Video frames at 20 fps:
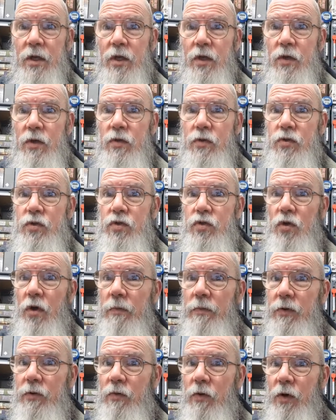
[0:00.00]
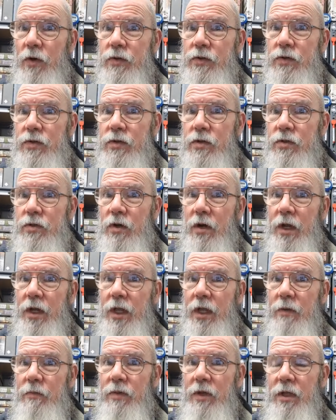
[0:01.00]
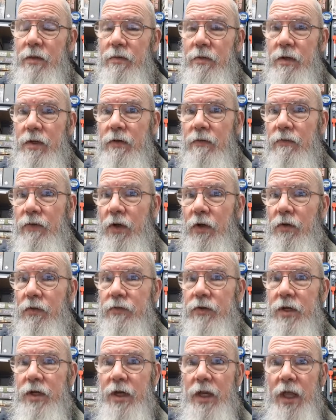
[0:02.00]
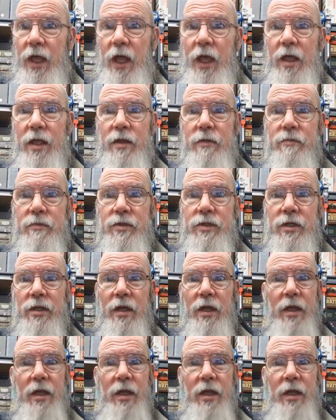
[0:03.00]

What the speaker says: whose job it was to try and get people involved in games,